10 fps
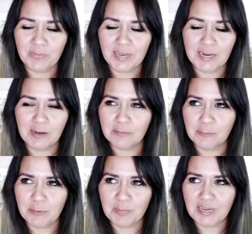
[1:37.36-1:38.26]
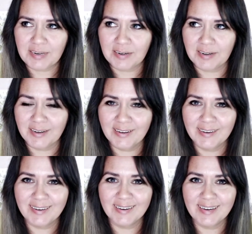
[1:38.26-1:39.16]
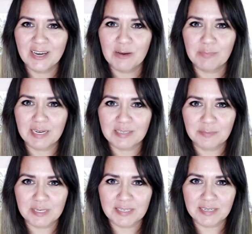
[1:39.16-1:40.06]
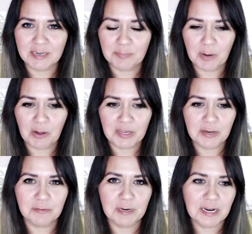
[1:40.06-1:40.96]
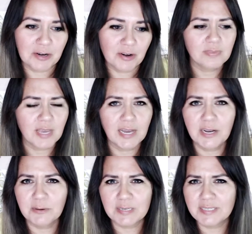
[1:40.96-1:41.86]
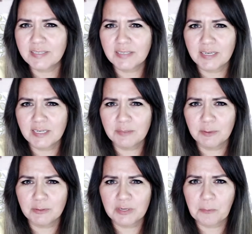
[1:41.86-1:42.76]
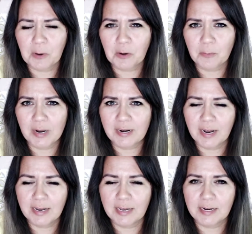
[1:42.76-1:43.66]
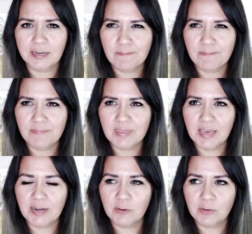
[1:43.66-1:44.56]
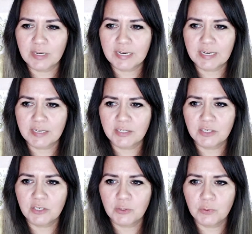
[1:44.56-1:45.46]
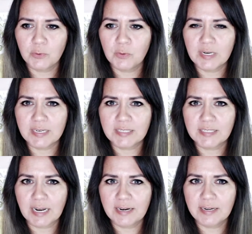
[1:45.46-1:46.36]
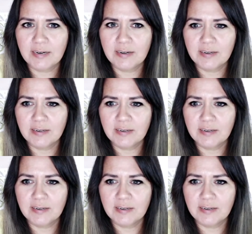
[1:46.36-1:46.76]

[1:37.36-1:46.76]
enough with being pessimistic Polly over here. I know it's mostly water weight, I get it. I don't really get too excited